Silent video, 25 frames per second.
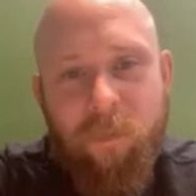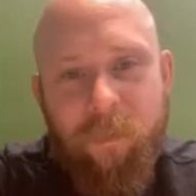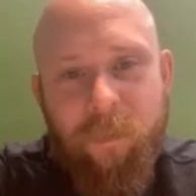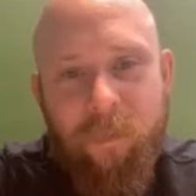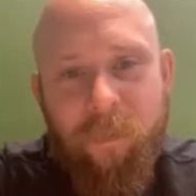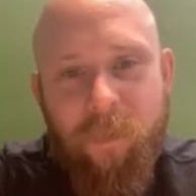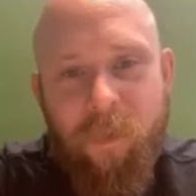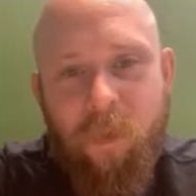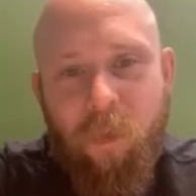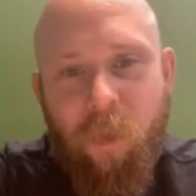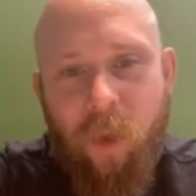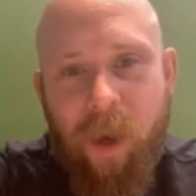
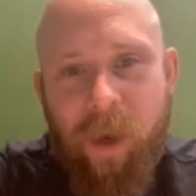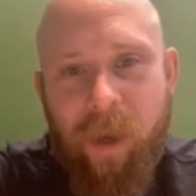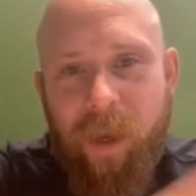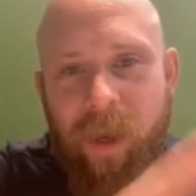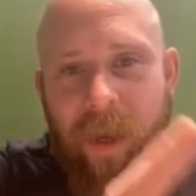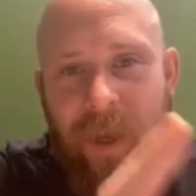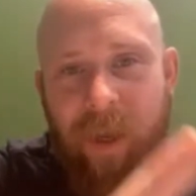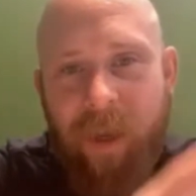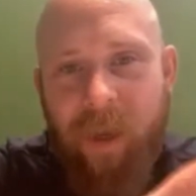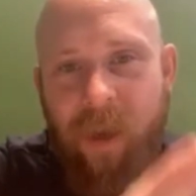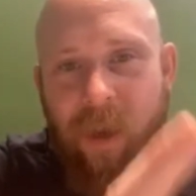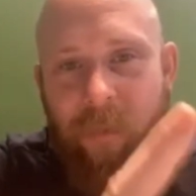Credit,
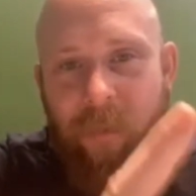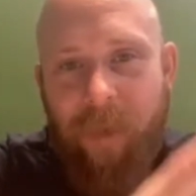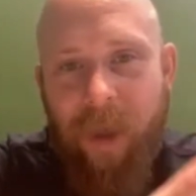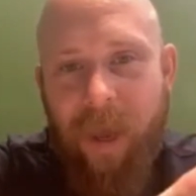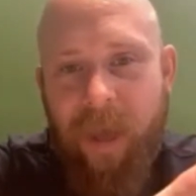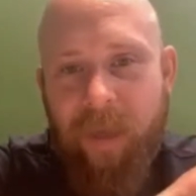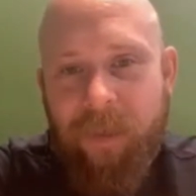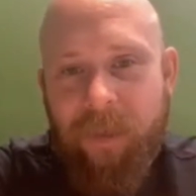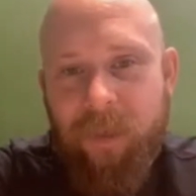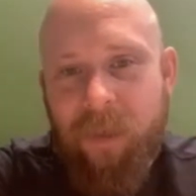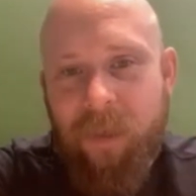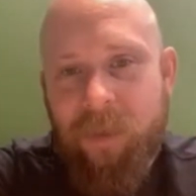income,
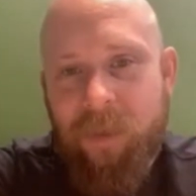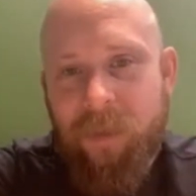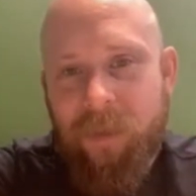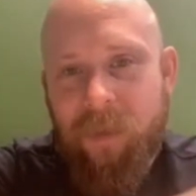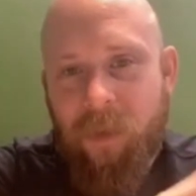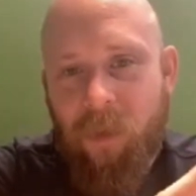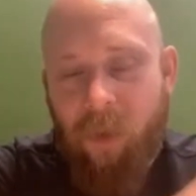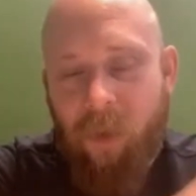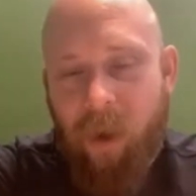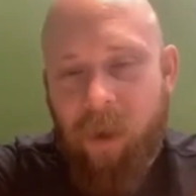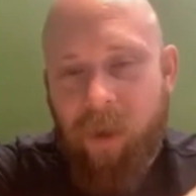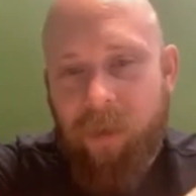assets.
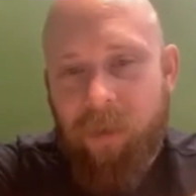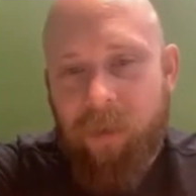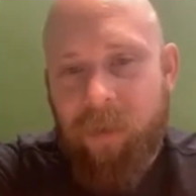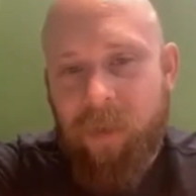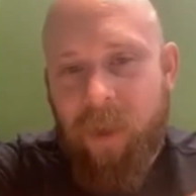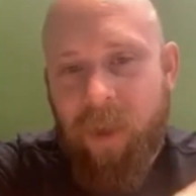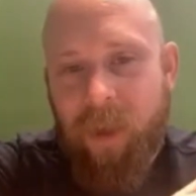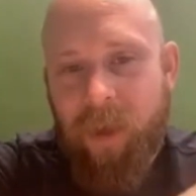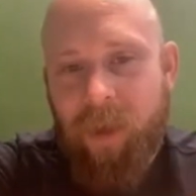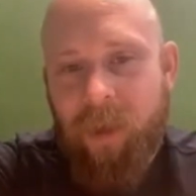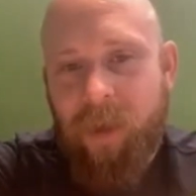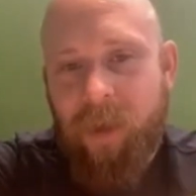Credit,
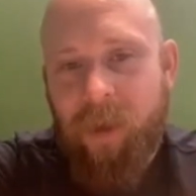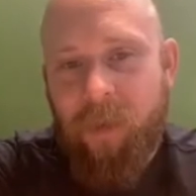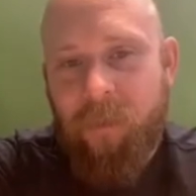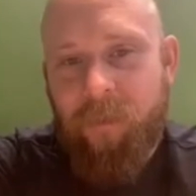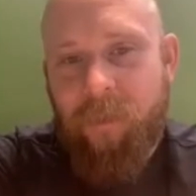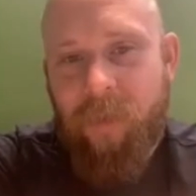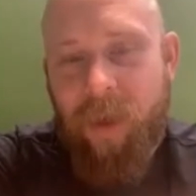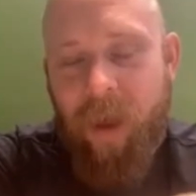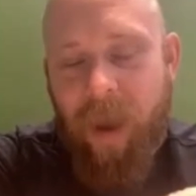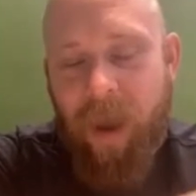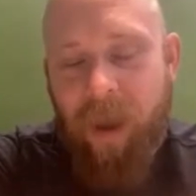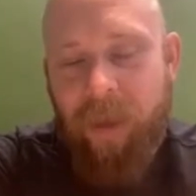income,
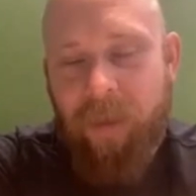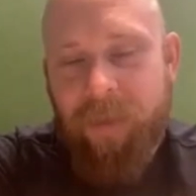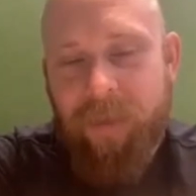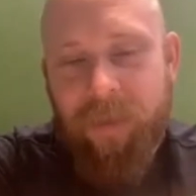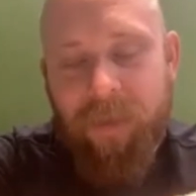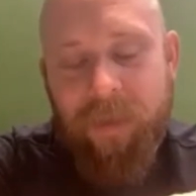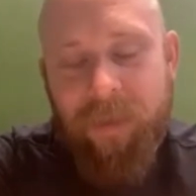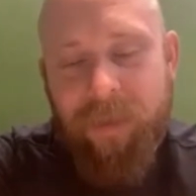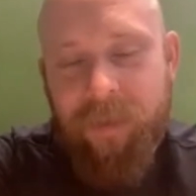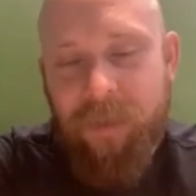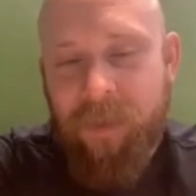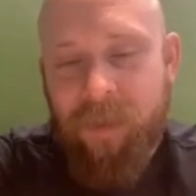
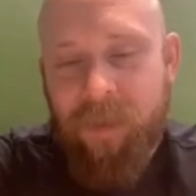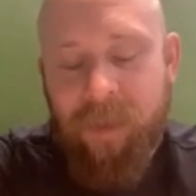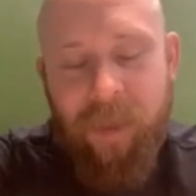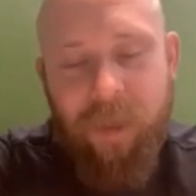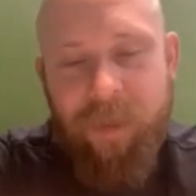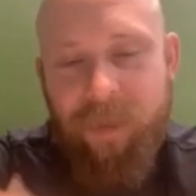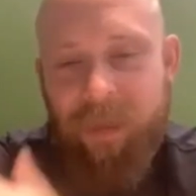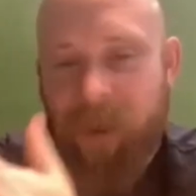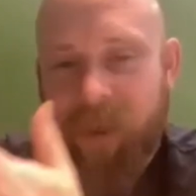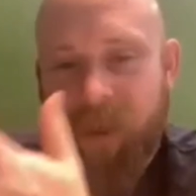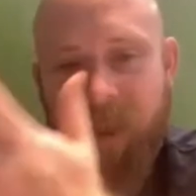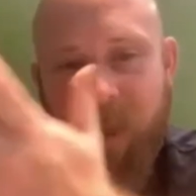assets. That's
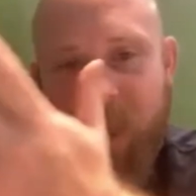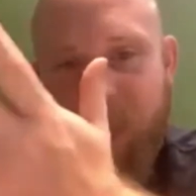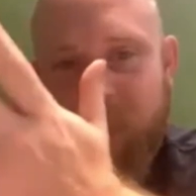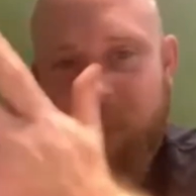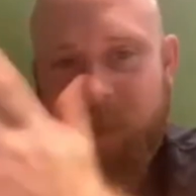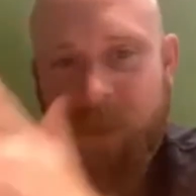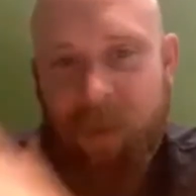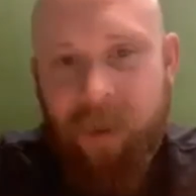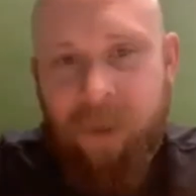it, guys.